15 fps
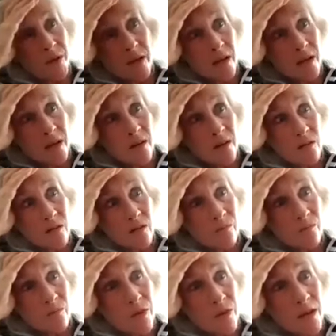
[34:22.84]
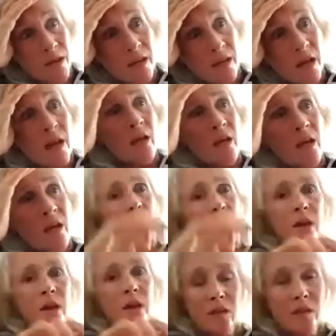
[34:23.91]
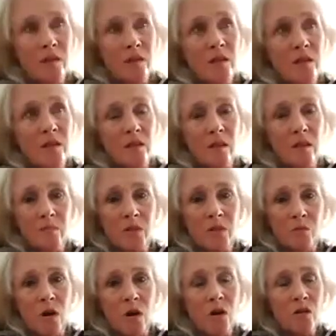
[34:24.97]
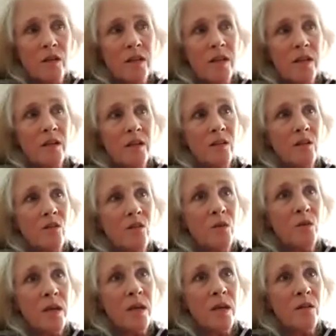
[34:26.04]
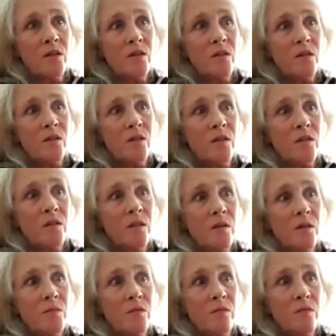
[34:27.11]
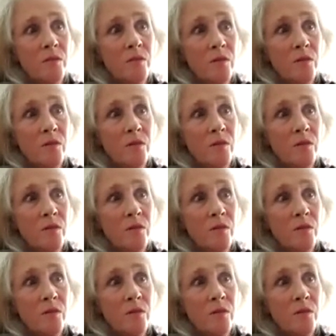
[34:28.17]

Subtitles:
the innocent, for being not innocence in terms of worldly innocence, but innocence in terms of,